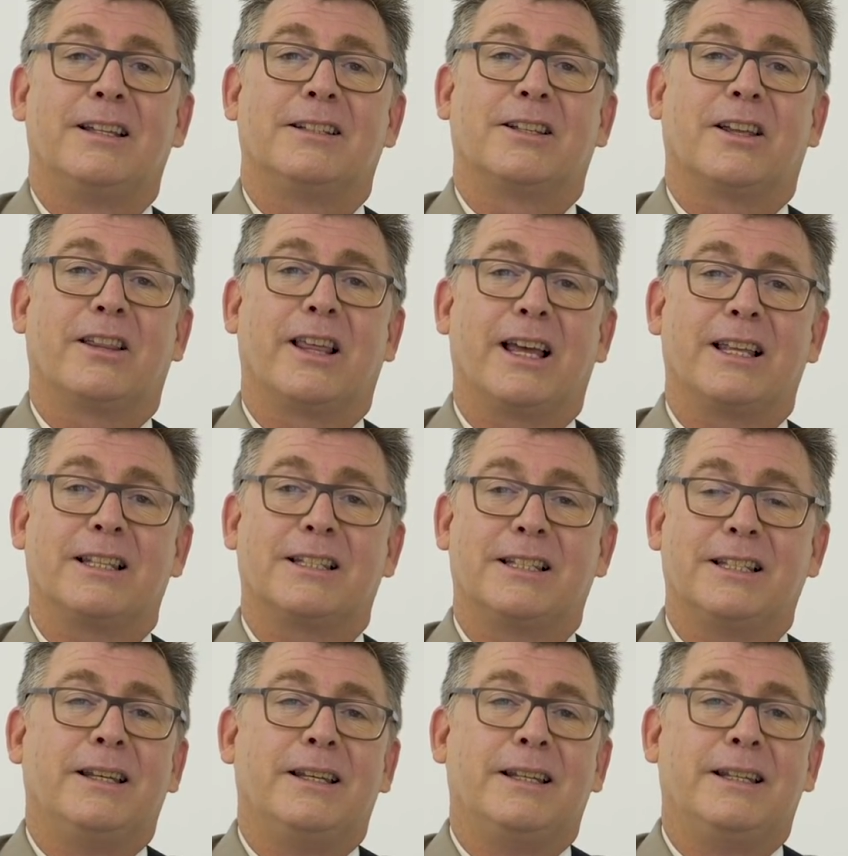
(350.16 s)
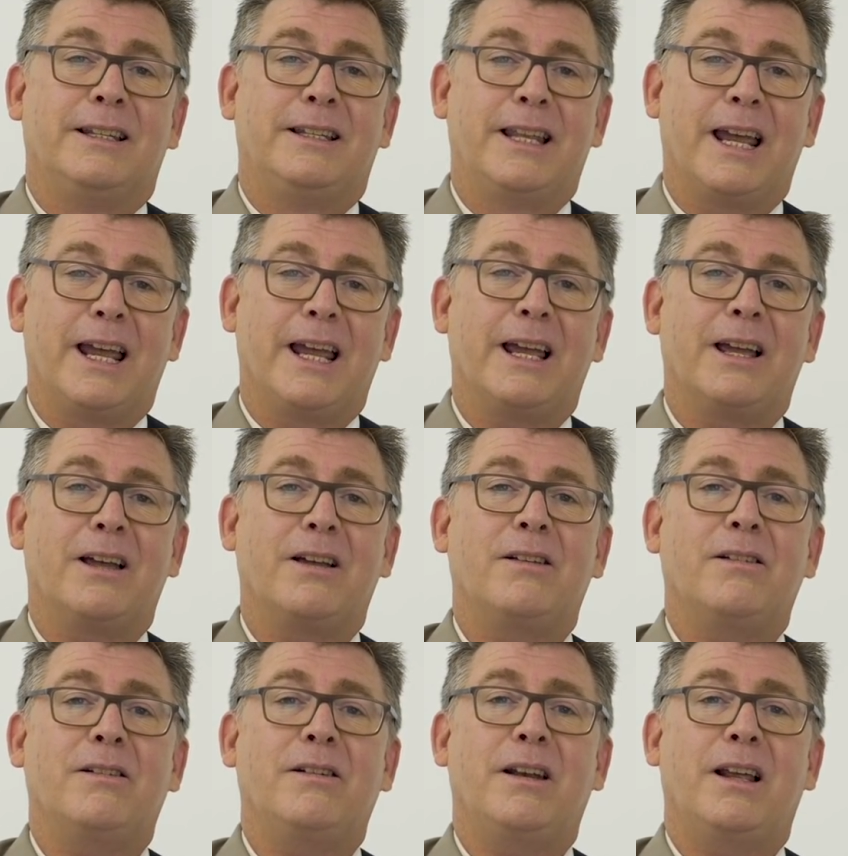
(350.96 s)
So that's
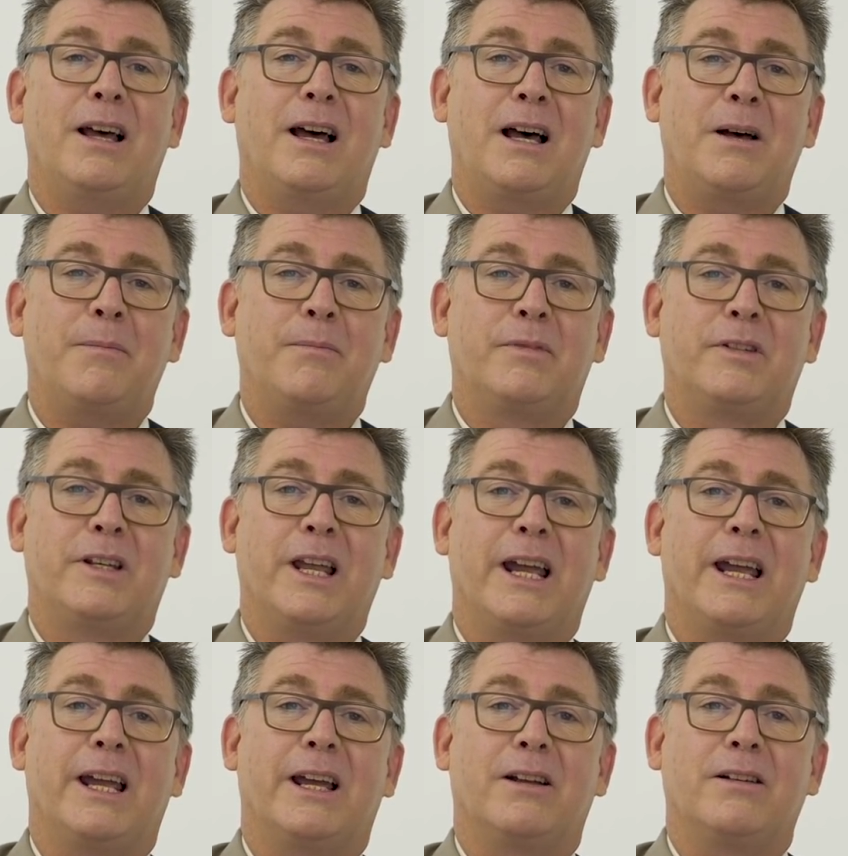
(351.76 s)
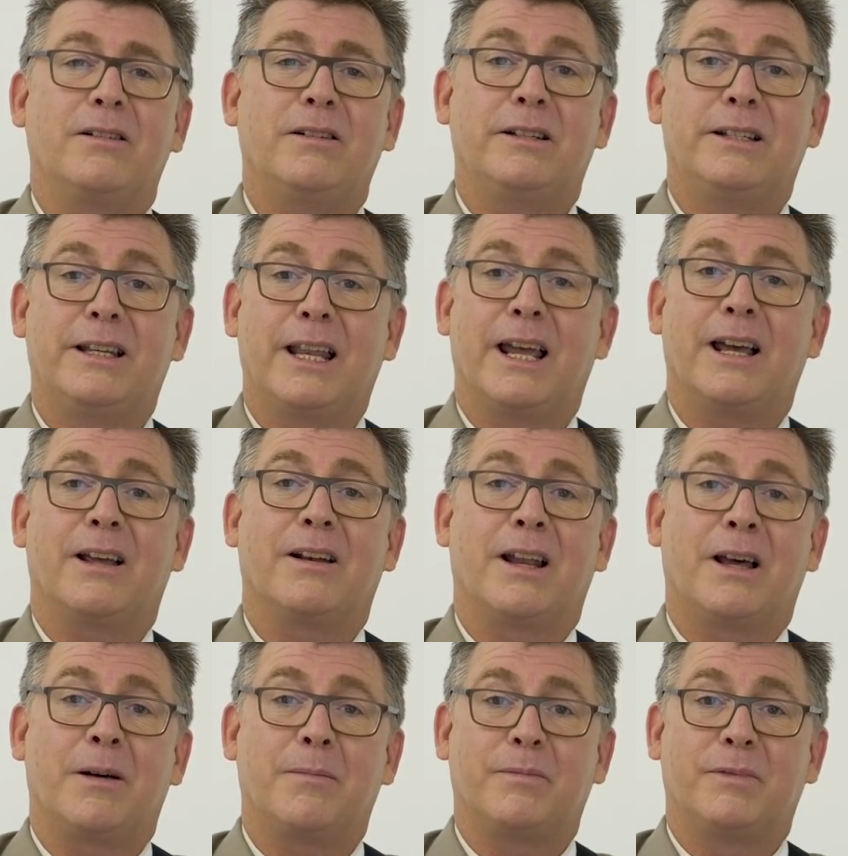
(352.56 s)
down, up, down,
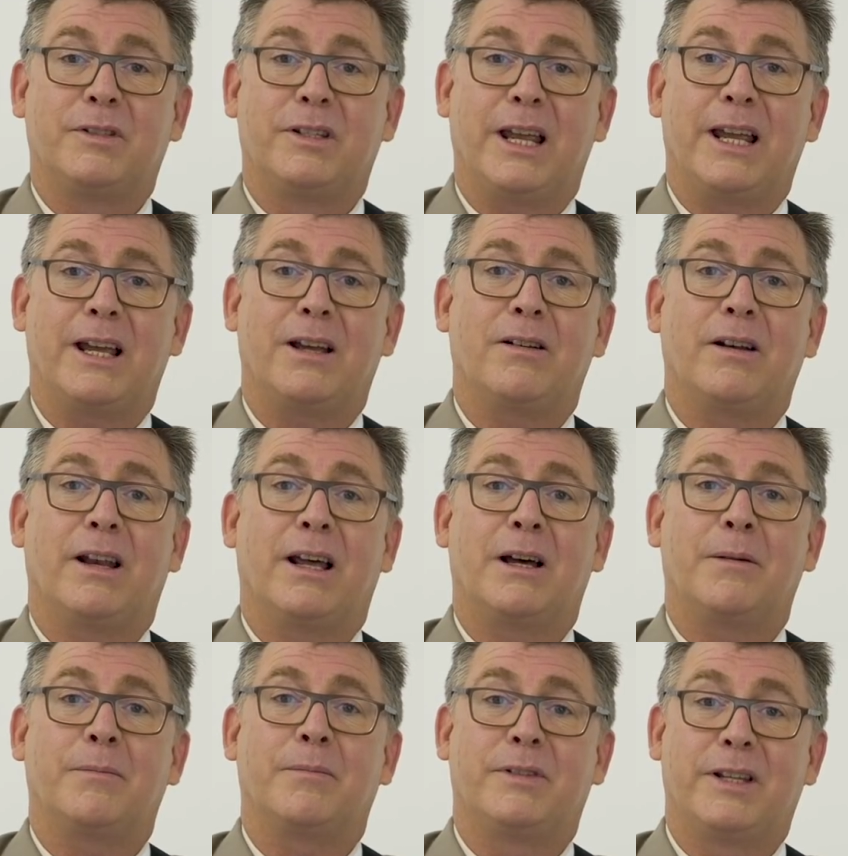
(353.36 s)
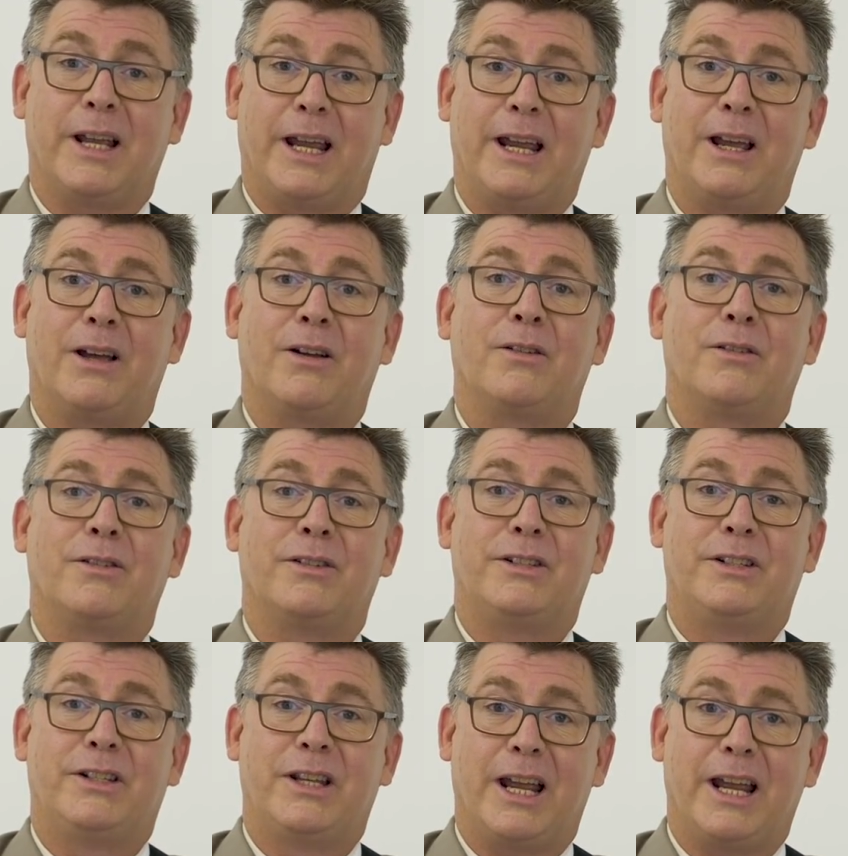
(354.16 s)
down, up, down, up,
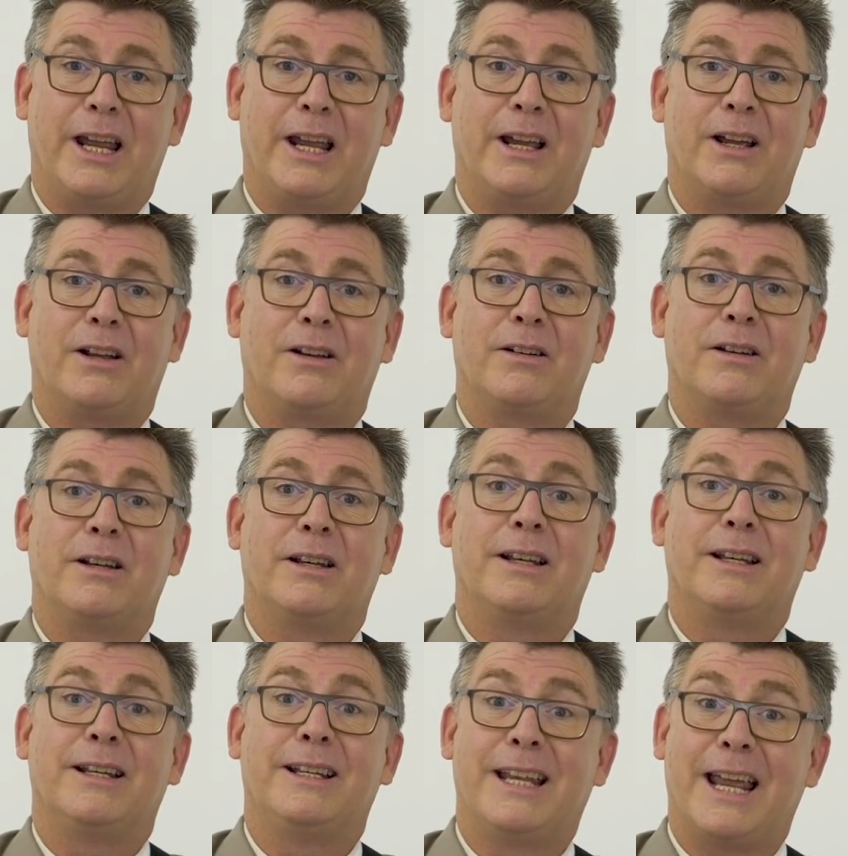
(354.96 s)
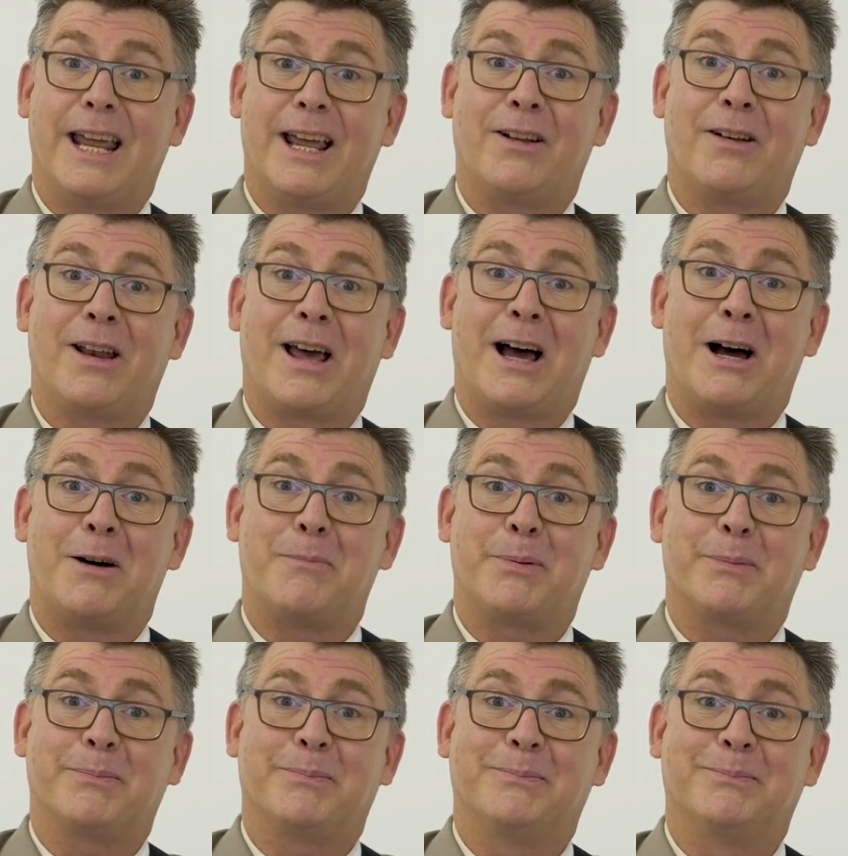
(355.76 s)
down, down, down,
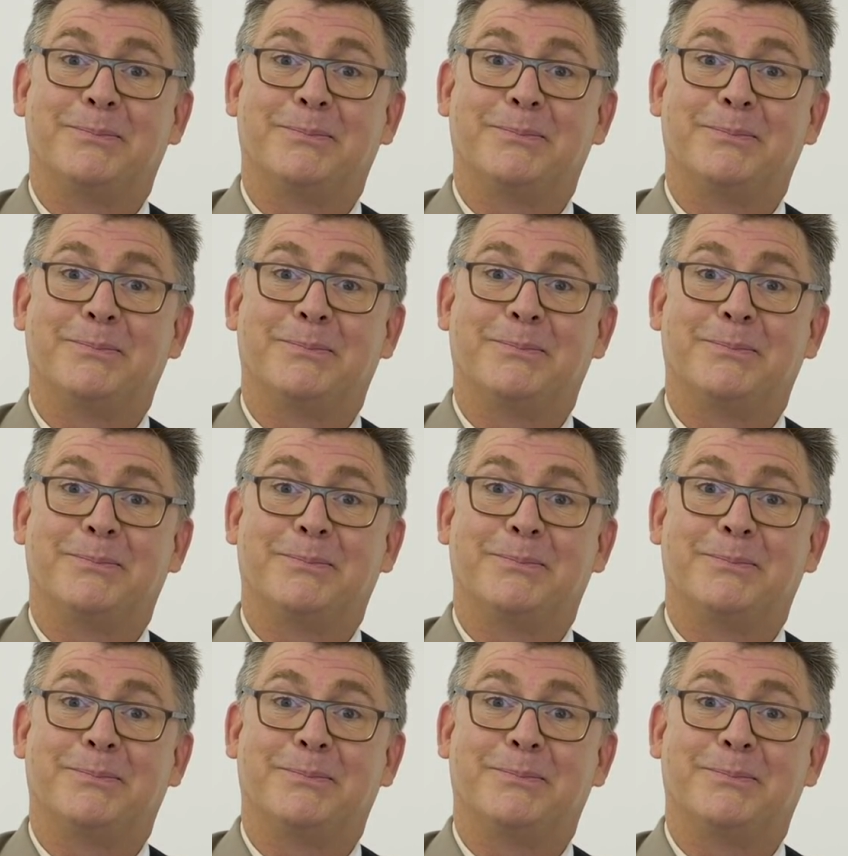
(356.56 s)
up.